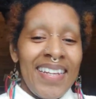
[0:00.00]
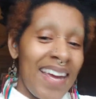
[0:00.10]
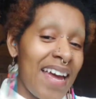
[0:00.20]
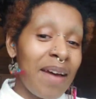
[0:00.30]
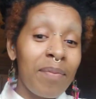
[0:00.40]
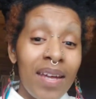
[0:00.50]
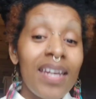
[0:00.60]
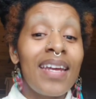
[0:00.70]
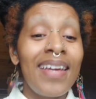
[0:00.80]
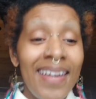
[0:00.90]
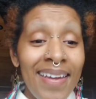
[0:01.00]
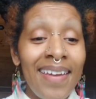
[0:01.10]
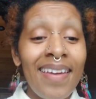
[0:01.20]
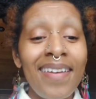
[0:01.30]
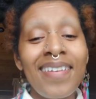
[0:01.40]
Yeah, I'm gonna
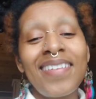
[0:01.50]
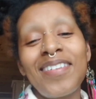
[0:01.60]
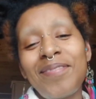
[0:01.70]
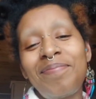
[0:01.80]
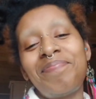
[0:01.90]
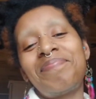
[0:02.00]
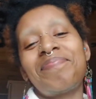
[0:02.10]
heal.